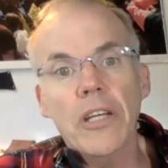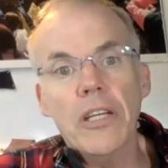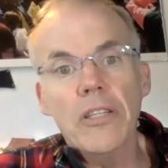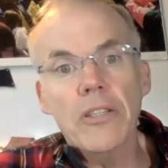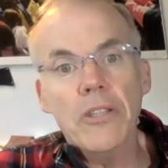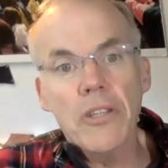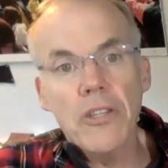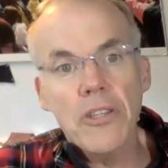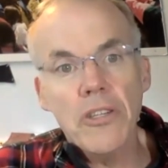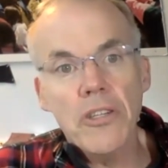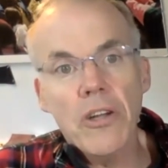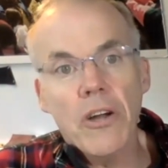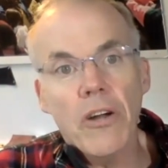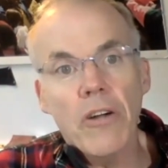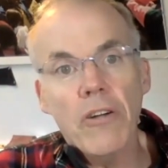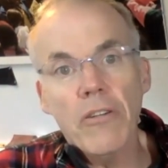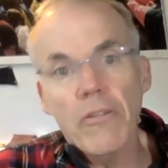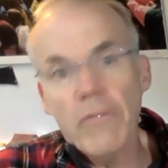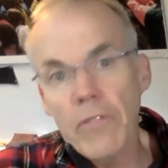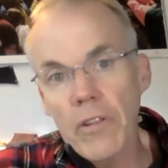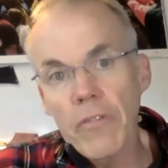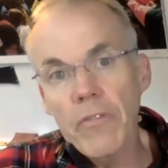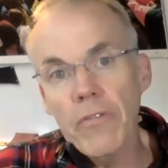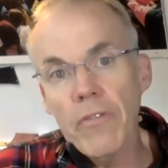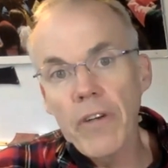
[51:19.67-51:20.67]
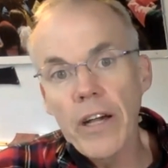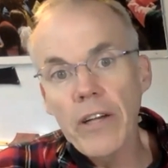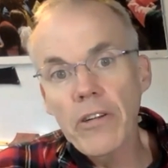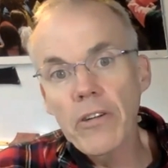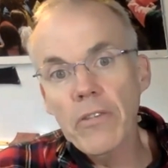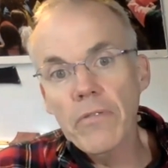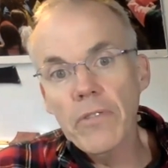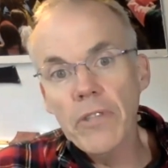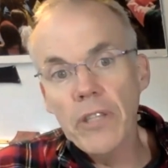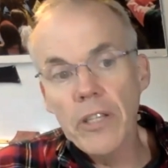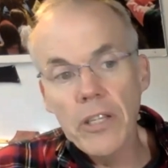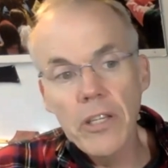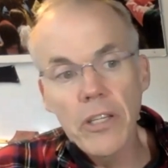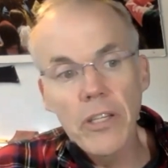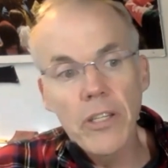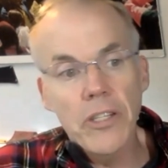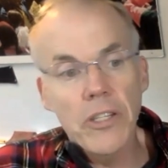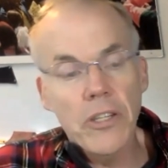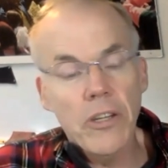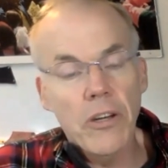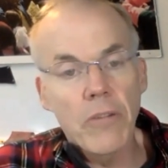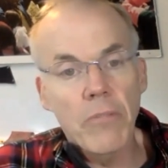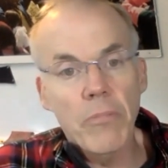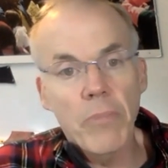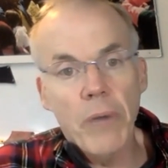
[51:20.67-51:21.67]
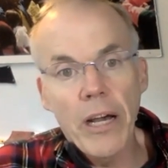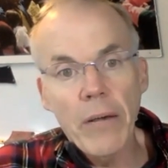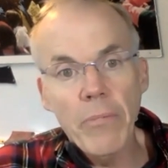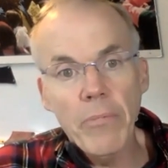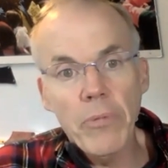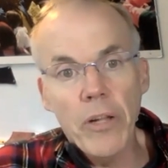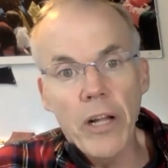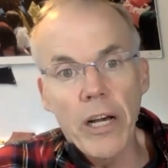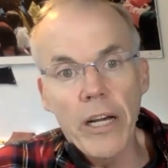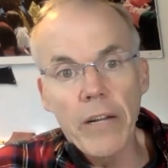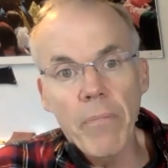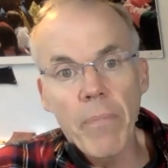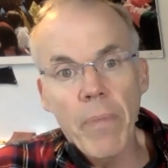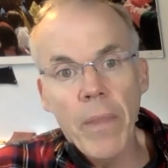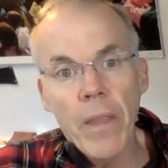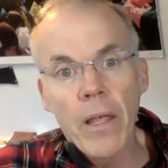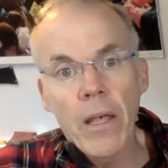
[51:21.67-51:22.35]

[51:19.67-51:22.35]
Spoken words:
at the start of the fight over the Keystone Pipeline.